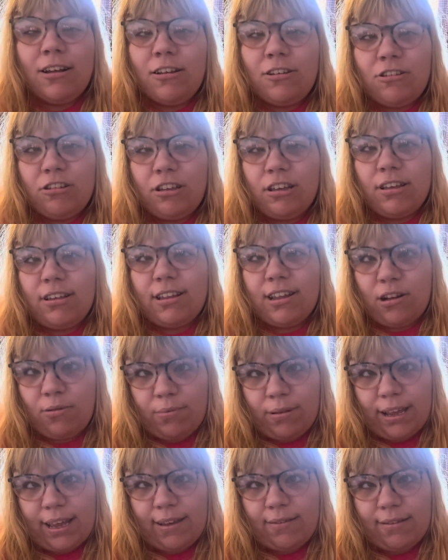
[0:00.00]
she still
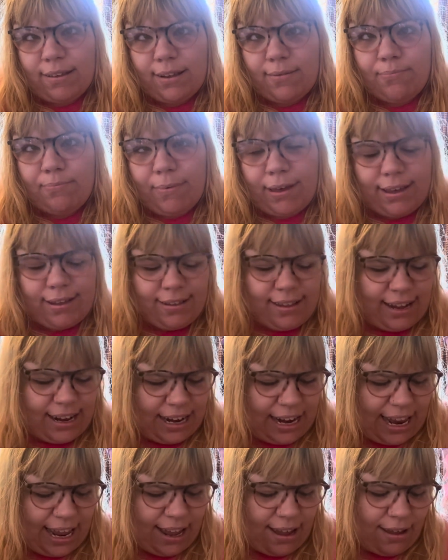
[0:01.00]
believes in,
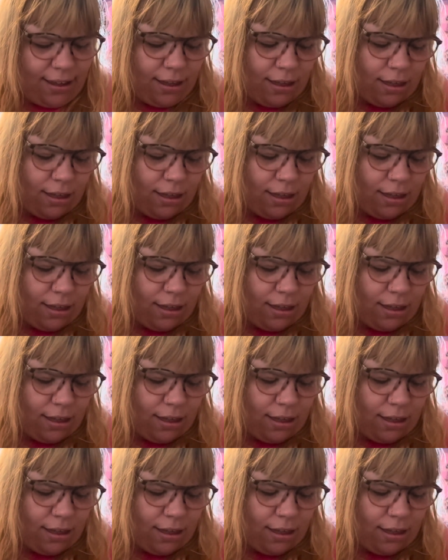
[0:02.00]
basically.